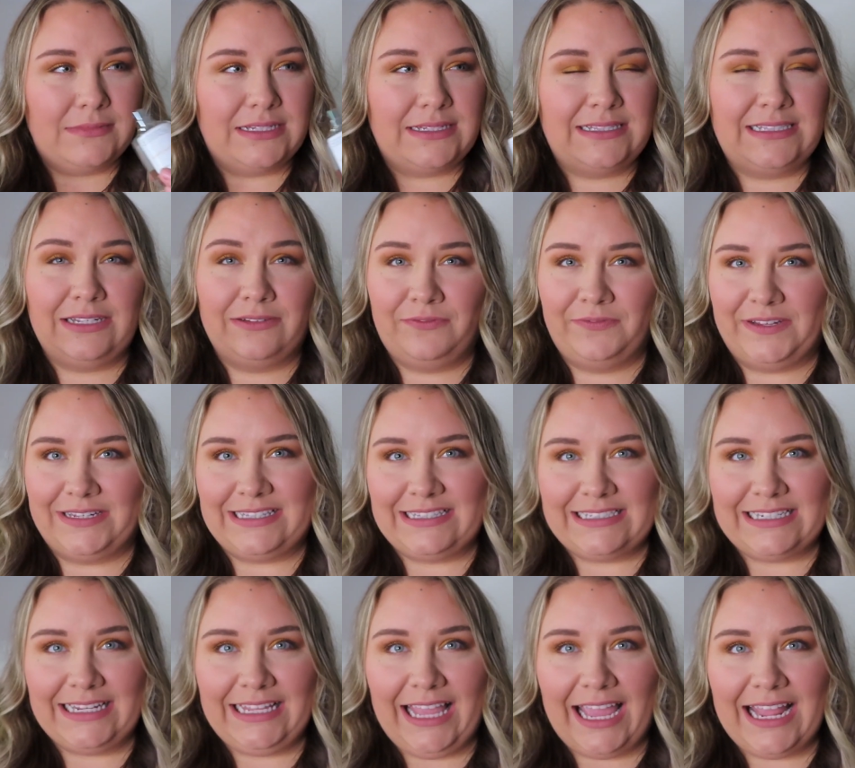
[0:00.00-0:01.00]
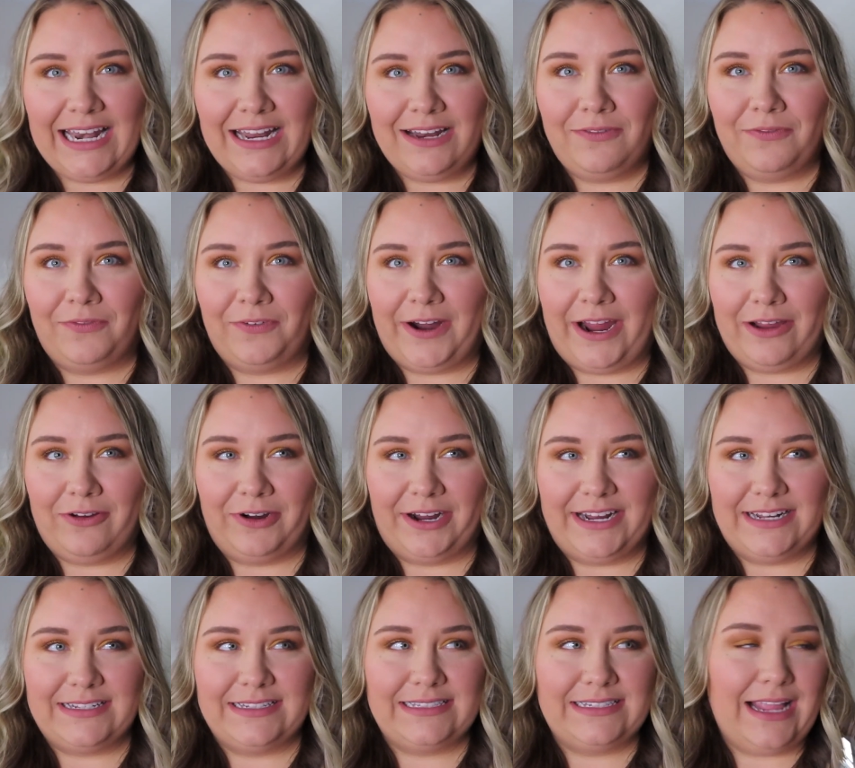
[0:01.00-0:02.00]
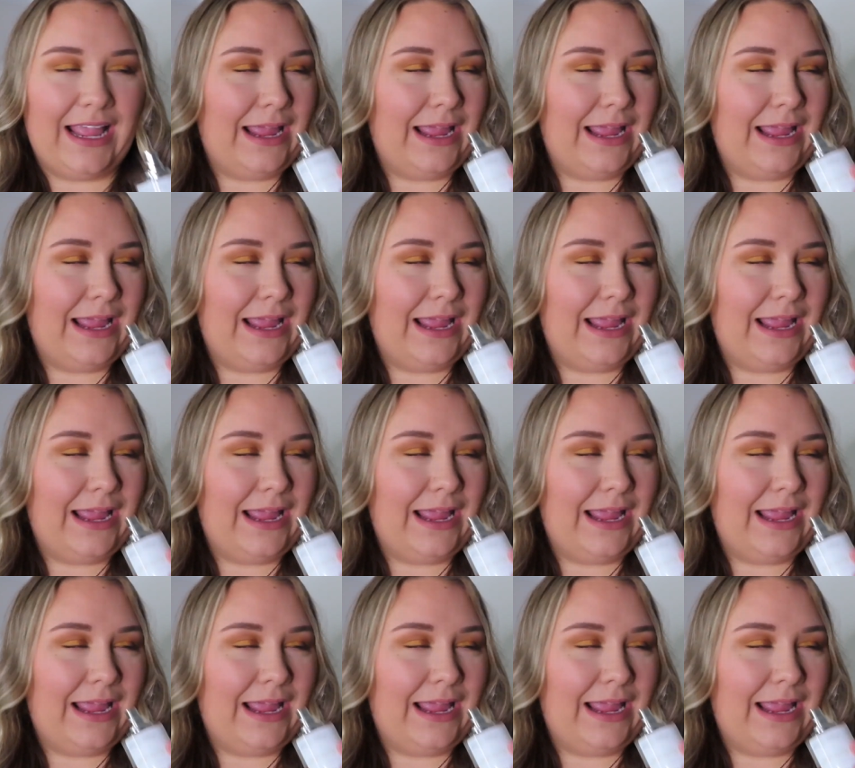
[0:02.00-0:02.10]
sophisticated fragrance.